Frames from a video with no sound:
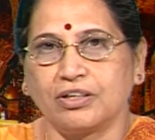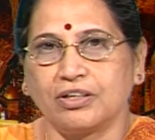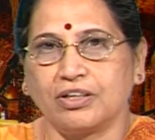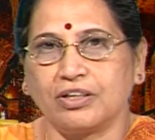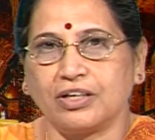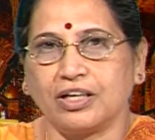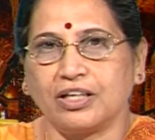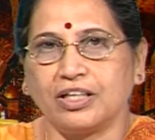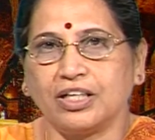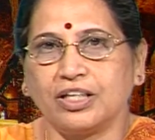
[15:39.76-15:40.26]

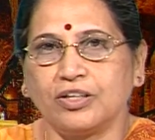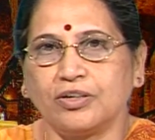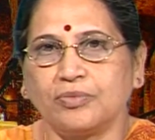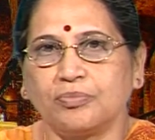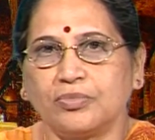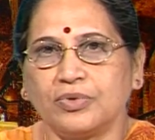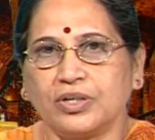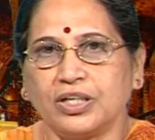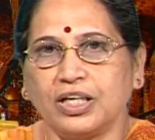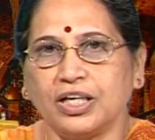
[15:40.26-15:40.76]
and
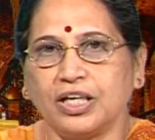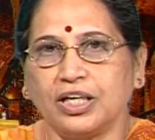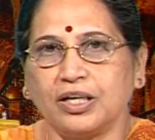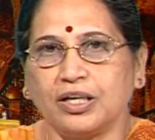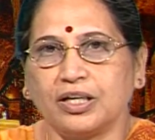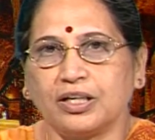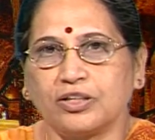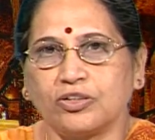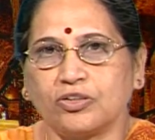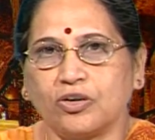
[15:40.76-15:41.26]
he
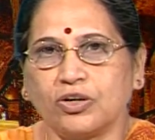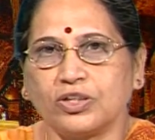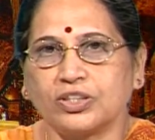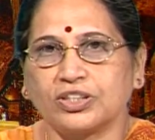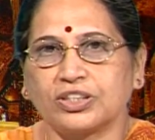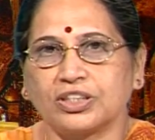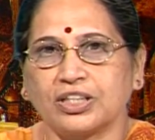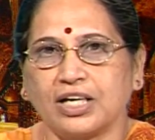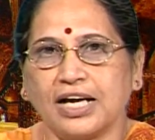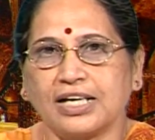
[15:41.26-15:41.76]
talks
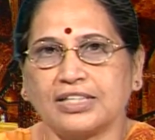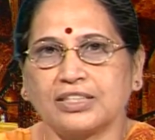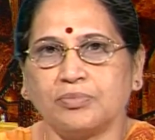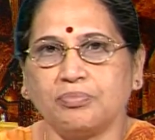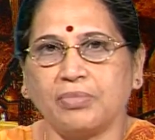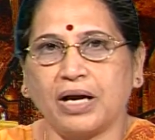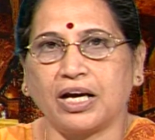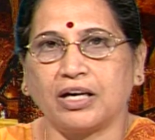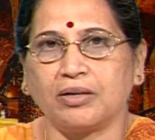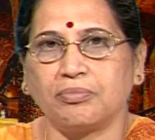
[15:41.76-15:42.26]
as a
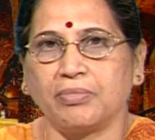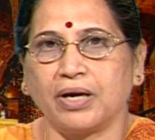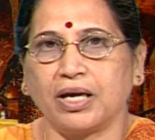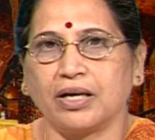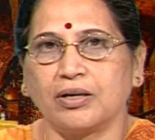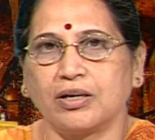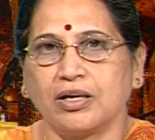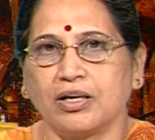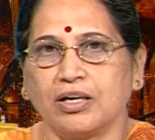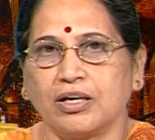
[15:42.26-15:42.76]
madman.
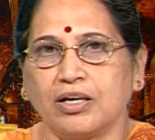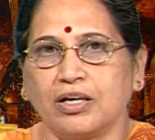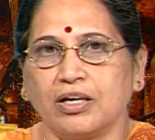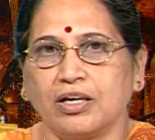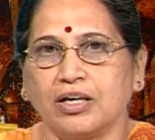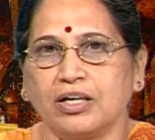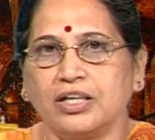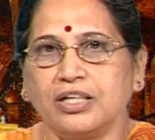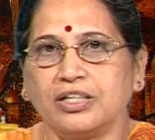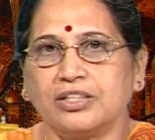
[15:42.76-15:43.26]

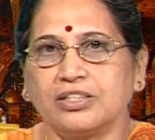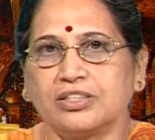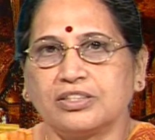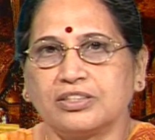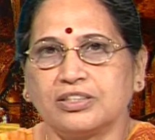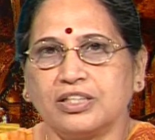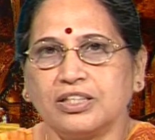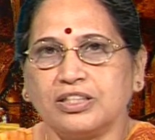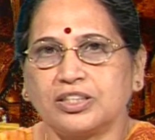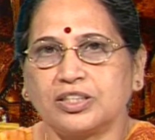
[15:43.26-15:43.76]
It is
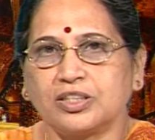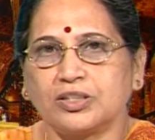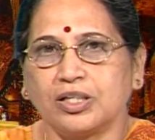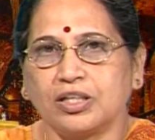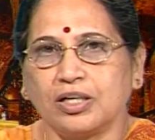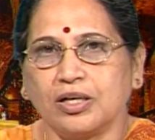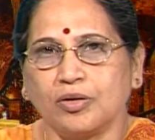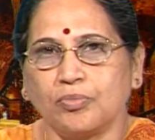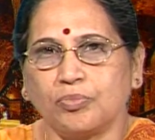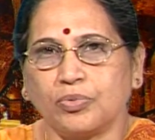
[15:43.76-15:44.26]
this
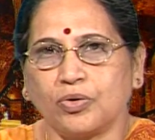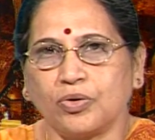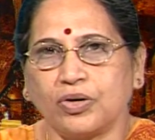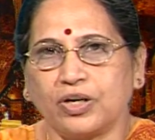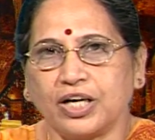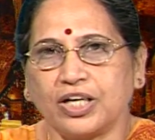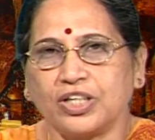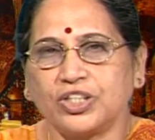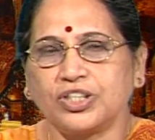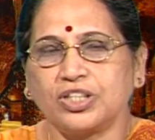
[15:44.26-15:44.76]

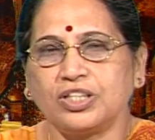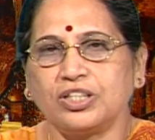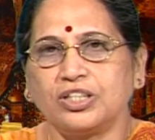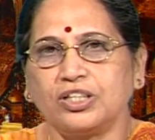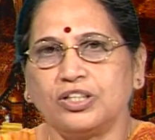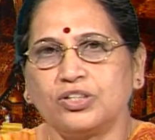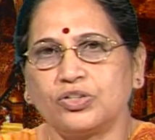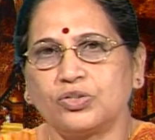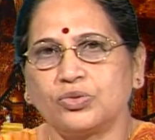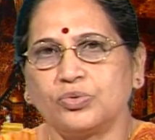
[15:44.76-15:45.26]
progression
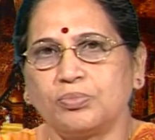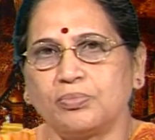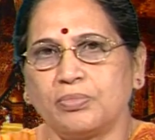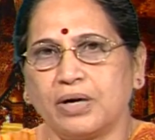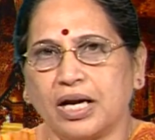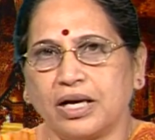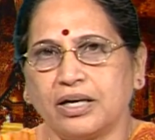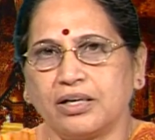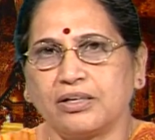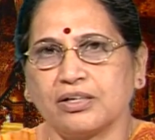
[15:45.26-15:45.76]
into
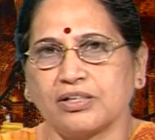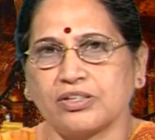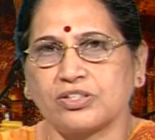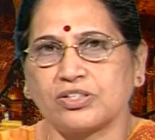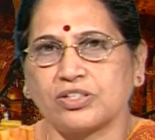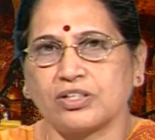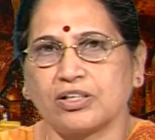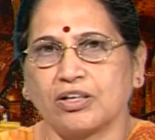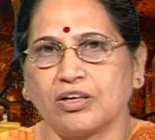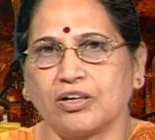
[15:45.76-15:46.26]
madness,
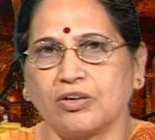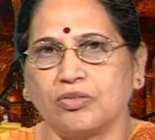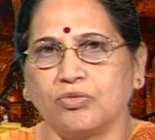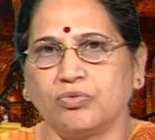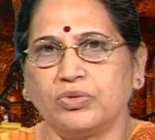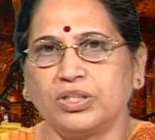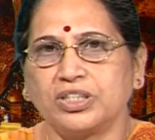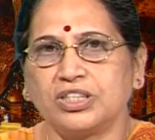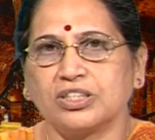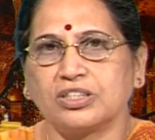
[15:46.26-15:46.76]

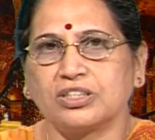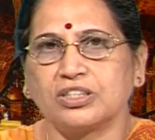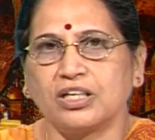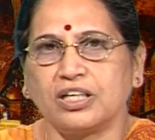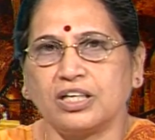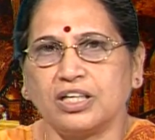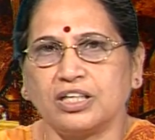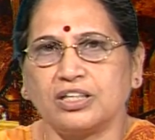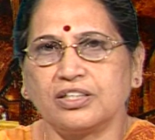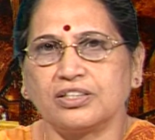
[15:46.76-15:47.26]
which is
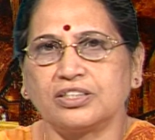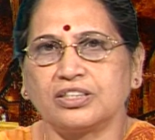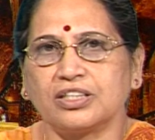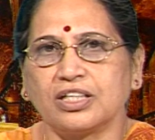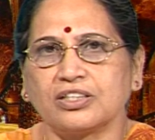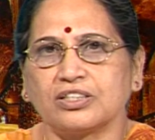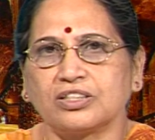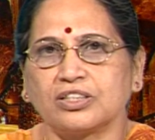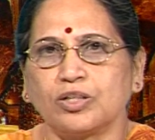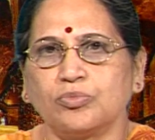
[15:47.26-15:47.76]
in a
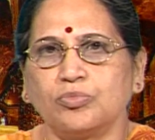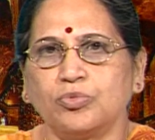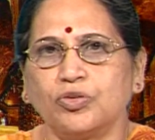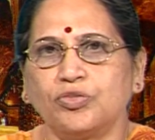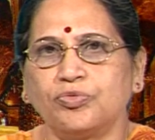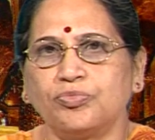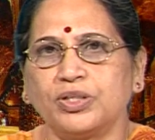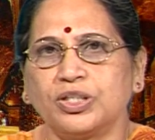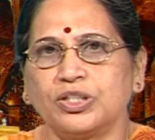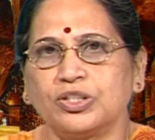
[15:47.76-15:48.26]
sense a
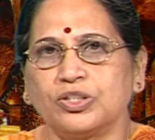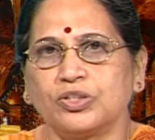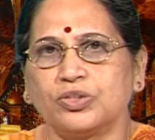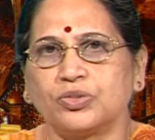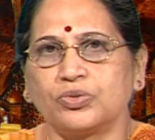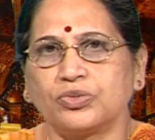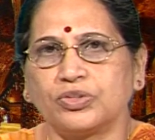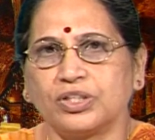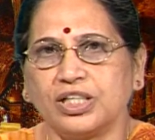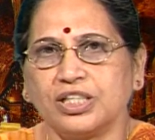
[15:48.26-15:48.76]
movement into
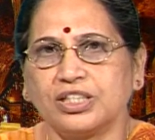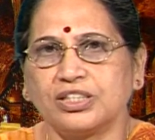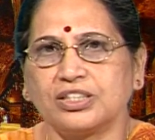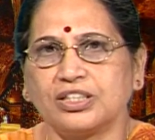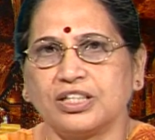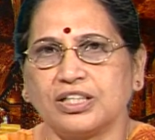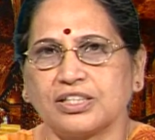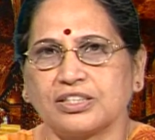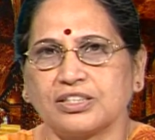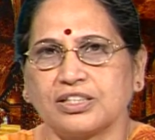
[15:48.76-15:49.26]

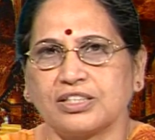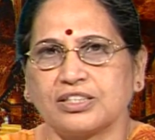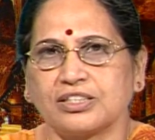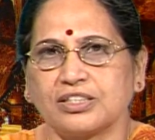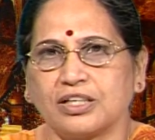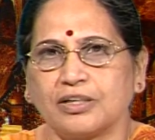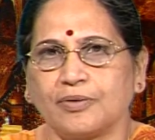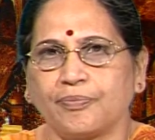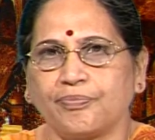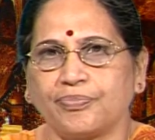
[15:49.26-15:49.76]
reasoning, as I
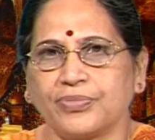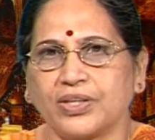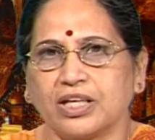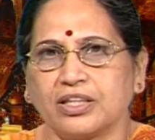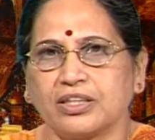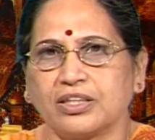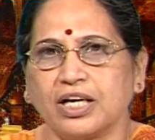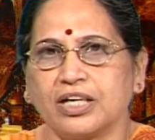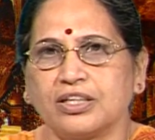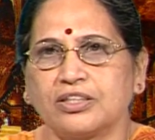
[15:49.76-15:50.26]
said,
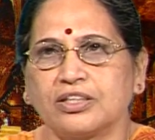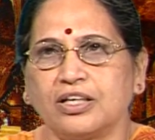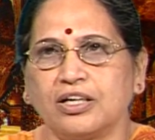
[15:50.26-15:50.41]
that